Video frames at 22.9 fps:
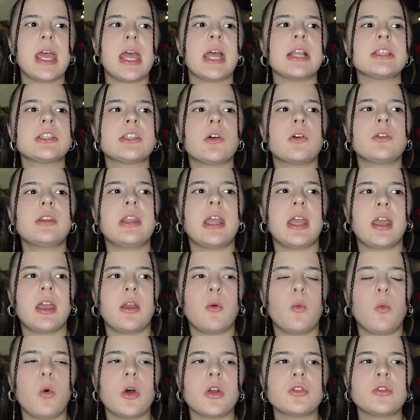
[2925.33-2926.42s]
And so they
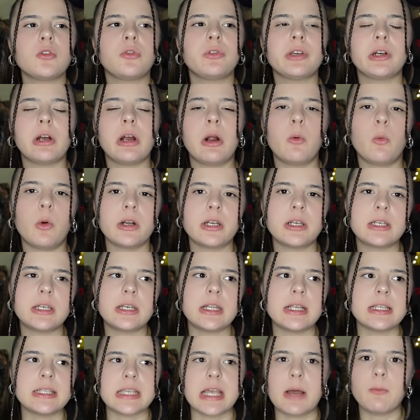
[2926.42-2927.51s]
want to figure out what
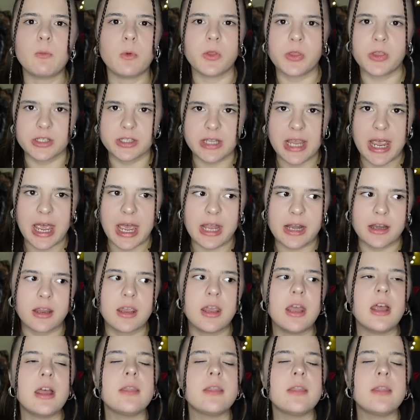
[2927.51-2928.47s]
is up with the dad.